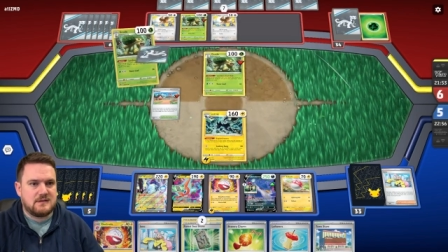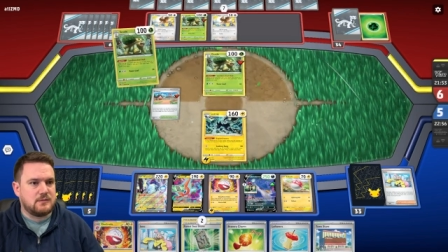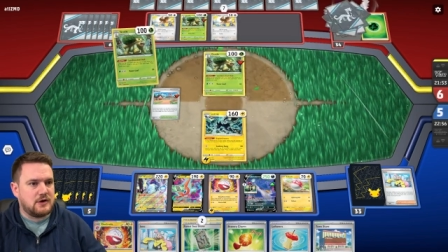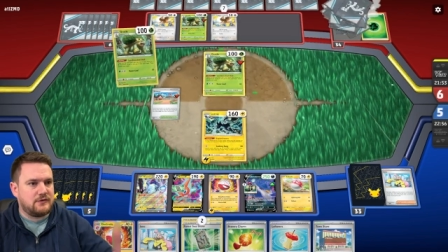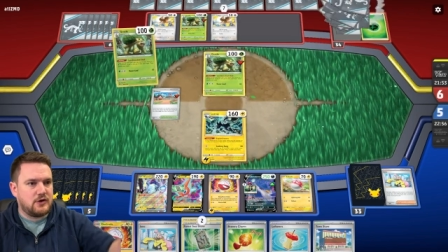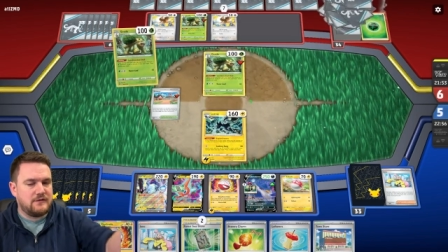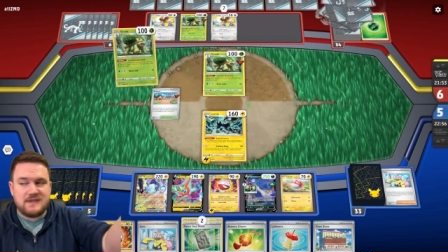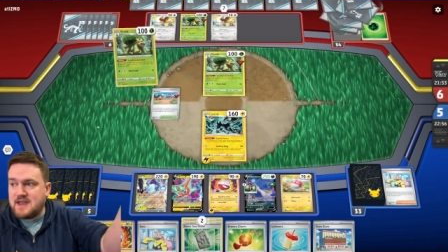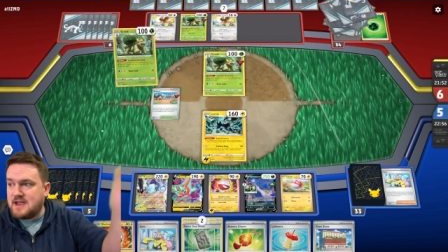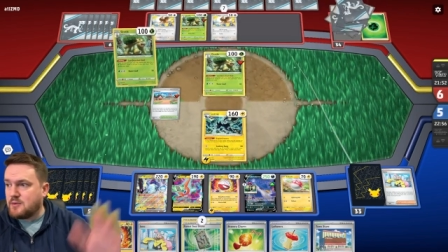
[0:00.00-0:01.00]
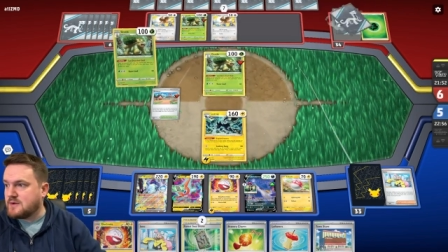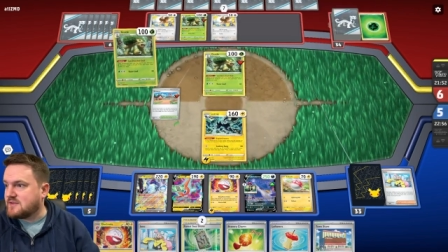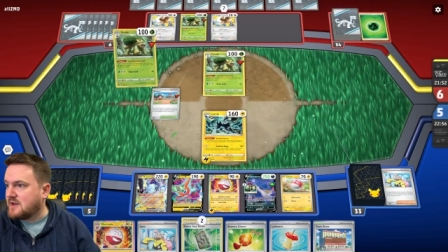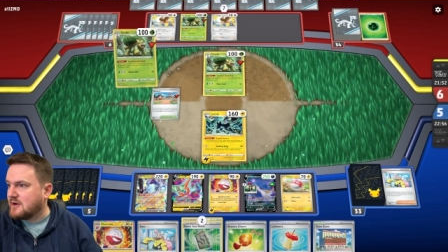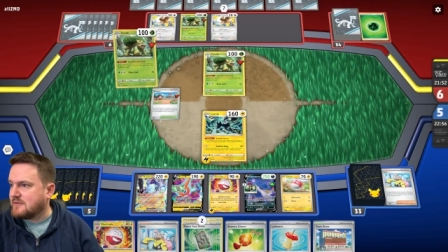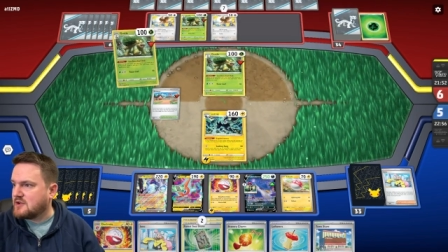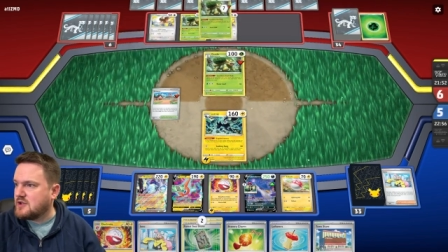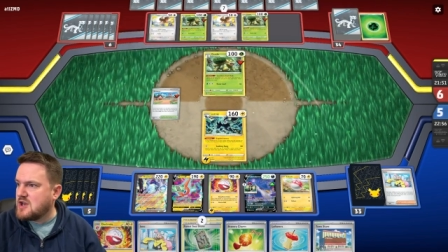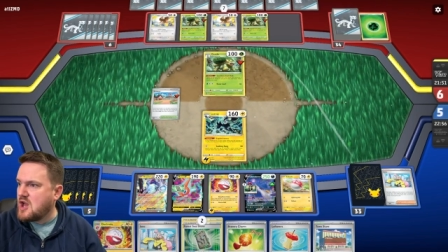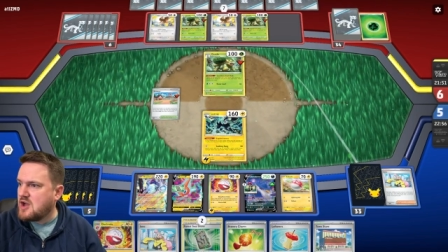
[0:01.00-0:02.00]
Wherever over there is. I don't
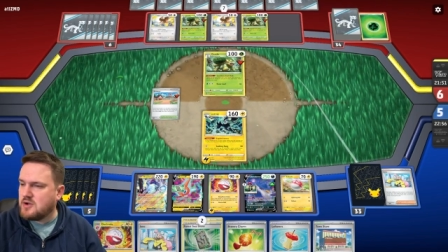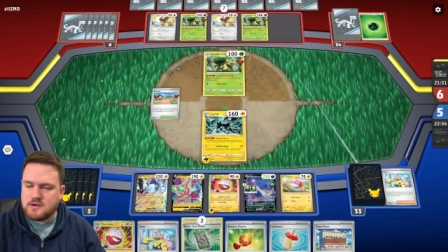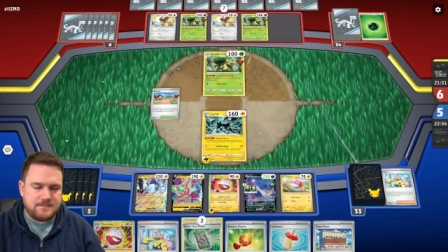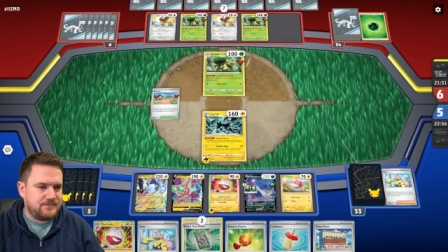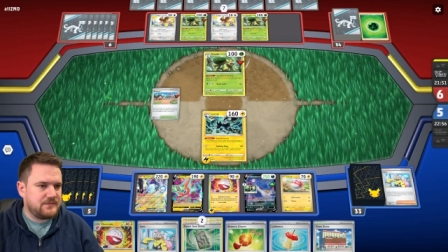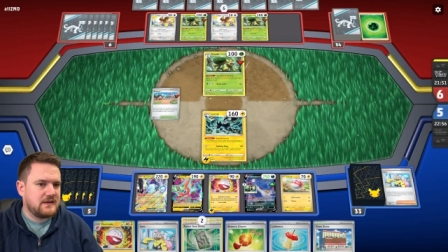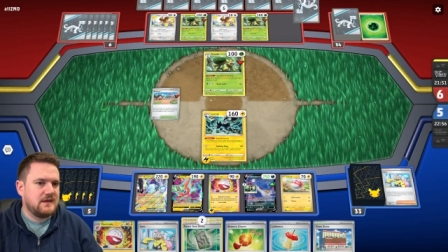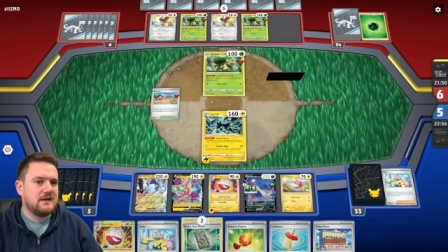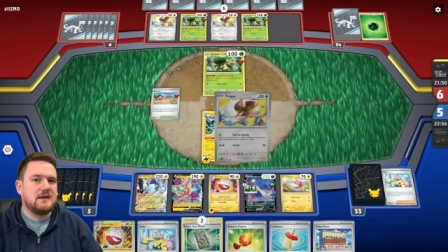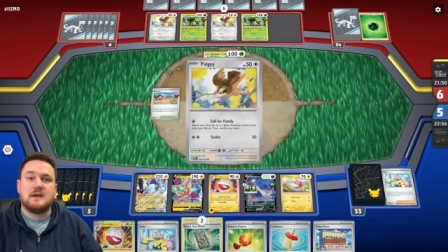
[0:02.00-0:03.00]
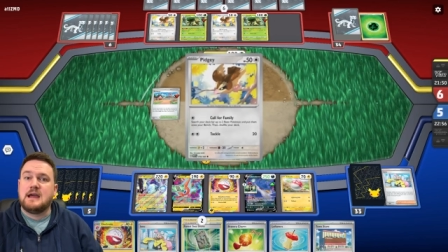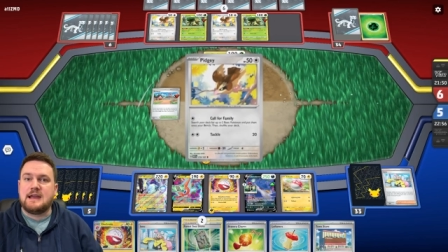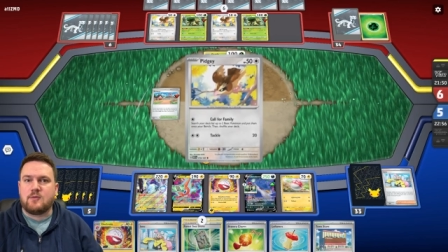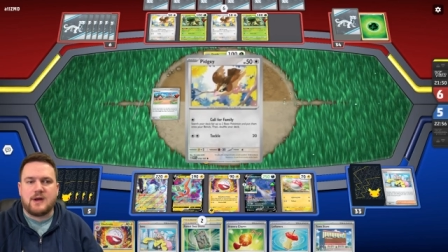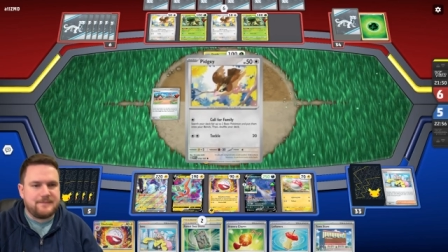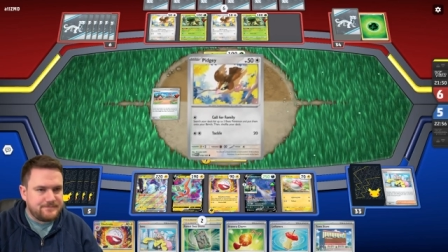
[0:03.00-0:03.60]
even know. Anyway.